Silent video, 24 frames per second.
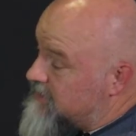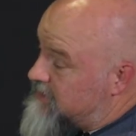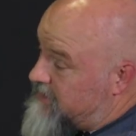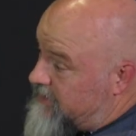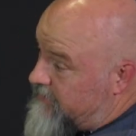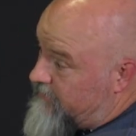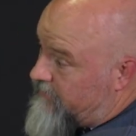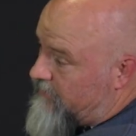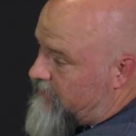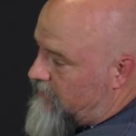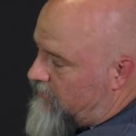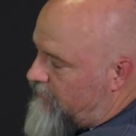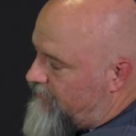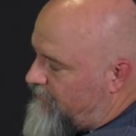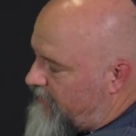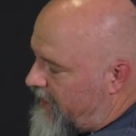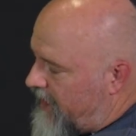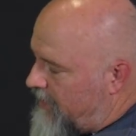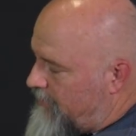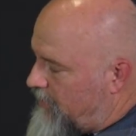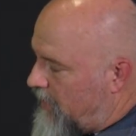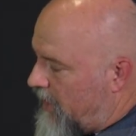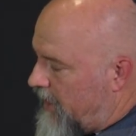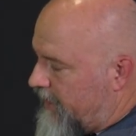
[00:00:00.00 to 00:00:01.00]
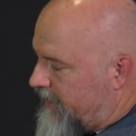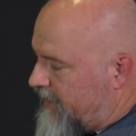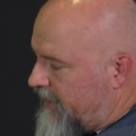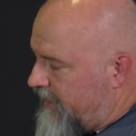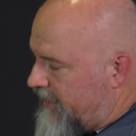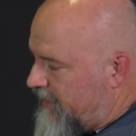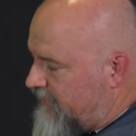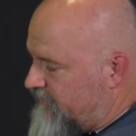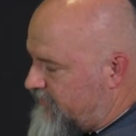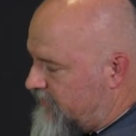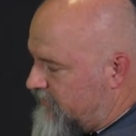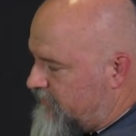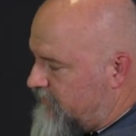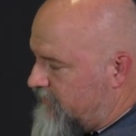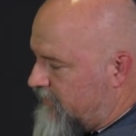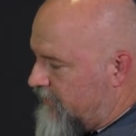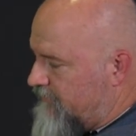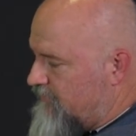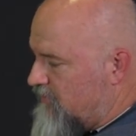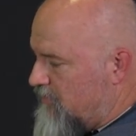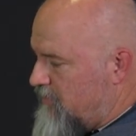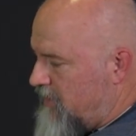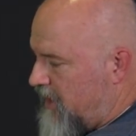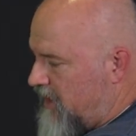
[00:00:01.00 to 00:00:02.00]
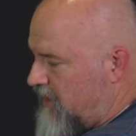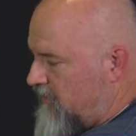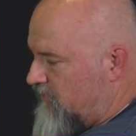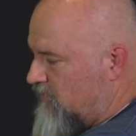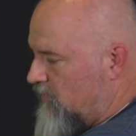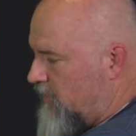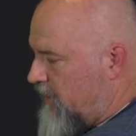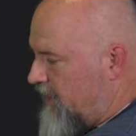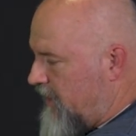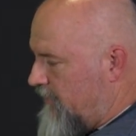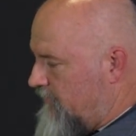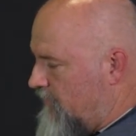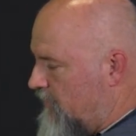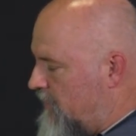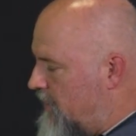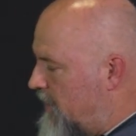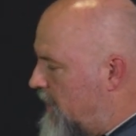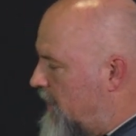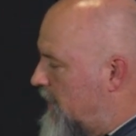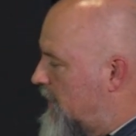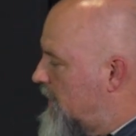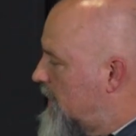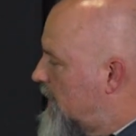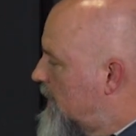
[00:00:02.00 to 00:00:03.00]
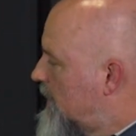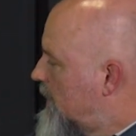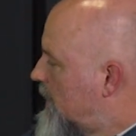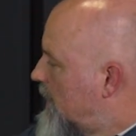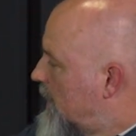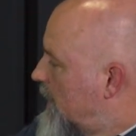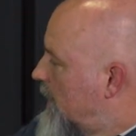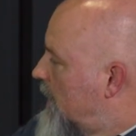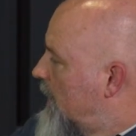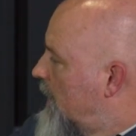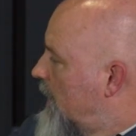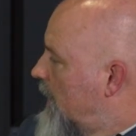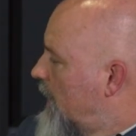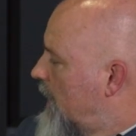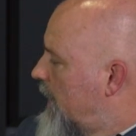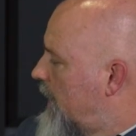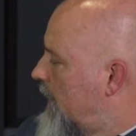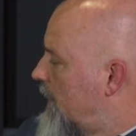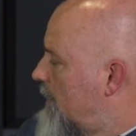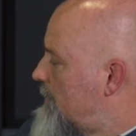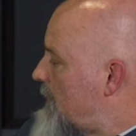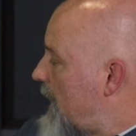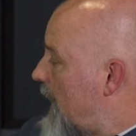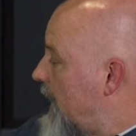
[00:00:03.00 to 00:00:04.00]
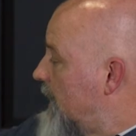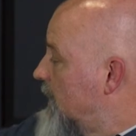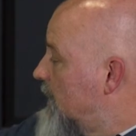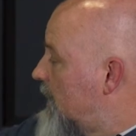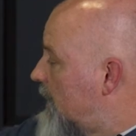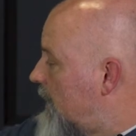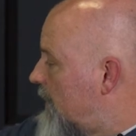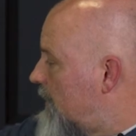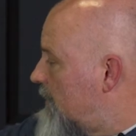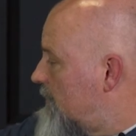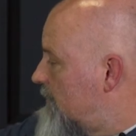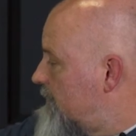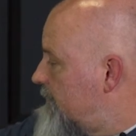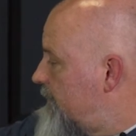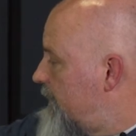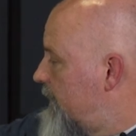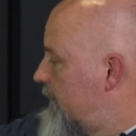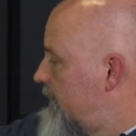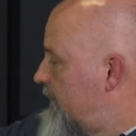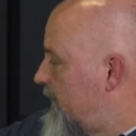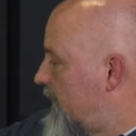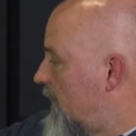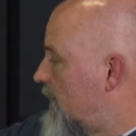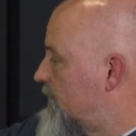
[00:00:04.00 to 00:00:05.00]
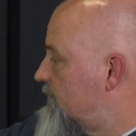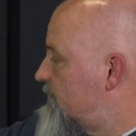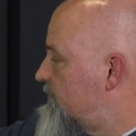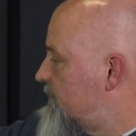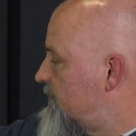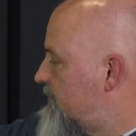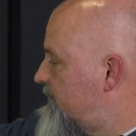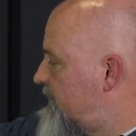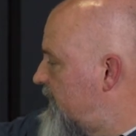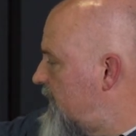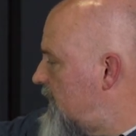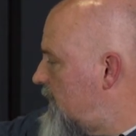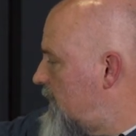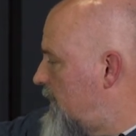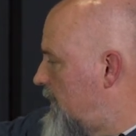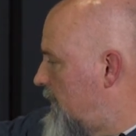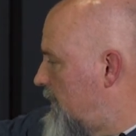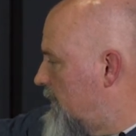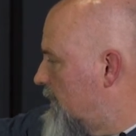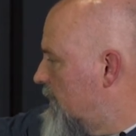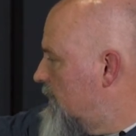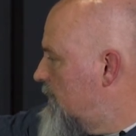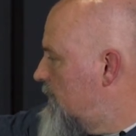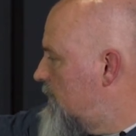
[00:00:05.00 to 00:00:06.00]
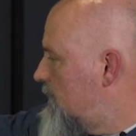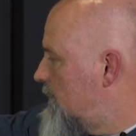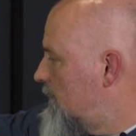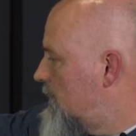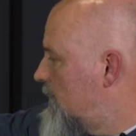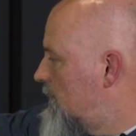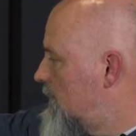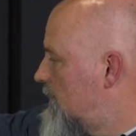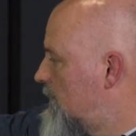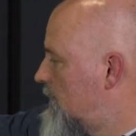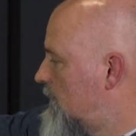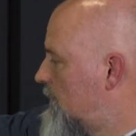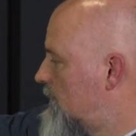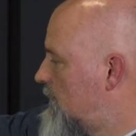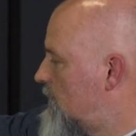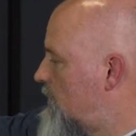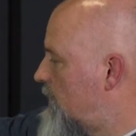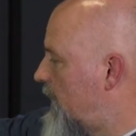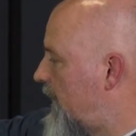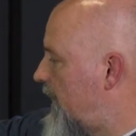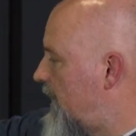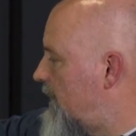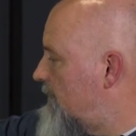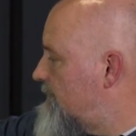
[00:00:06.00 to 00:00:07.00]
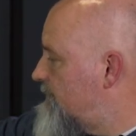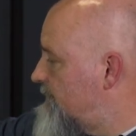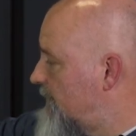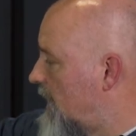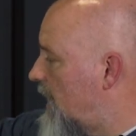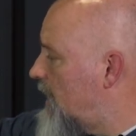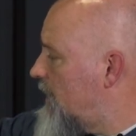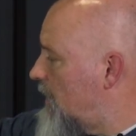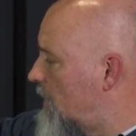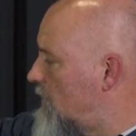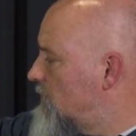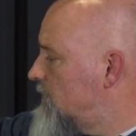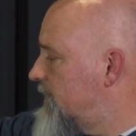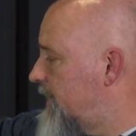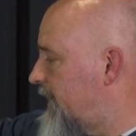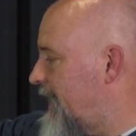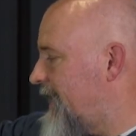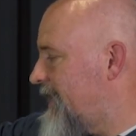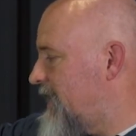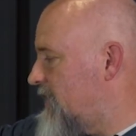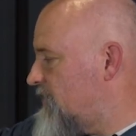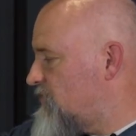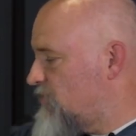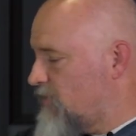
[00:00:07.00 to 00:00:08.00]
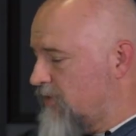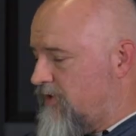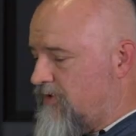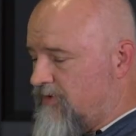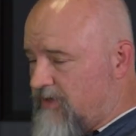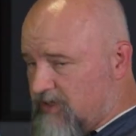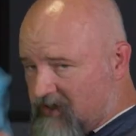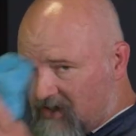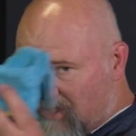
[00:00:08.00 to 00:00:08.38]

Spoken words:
is a little flat pocket. I guess this is like for minis or whatever. I love that under the seat here, you have not only, I guess, where you can